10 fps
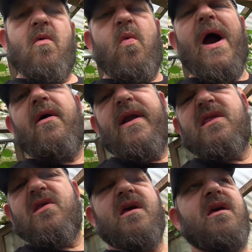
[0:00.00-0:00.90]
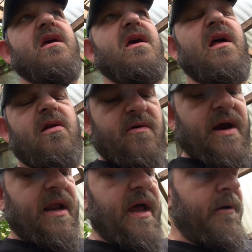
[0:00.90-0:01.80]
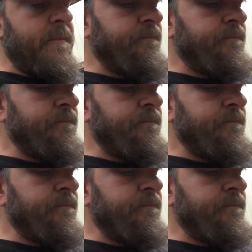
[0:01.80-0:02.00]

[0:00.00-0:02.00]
Wow, that's killer right now.